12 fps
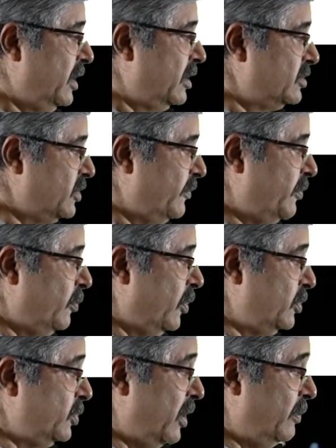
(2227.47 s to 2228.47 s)
So if you
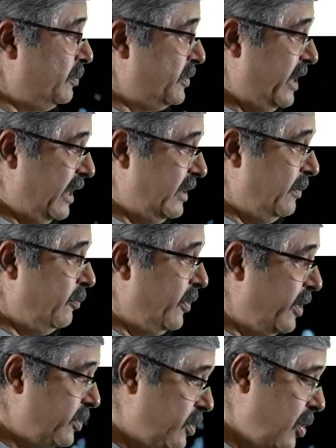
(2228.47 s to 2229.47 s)
want to tell them
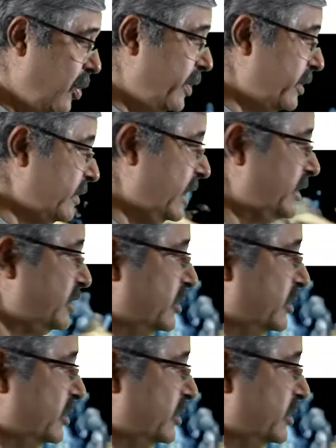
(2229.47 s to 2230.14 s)
where to go in relation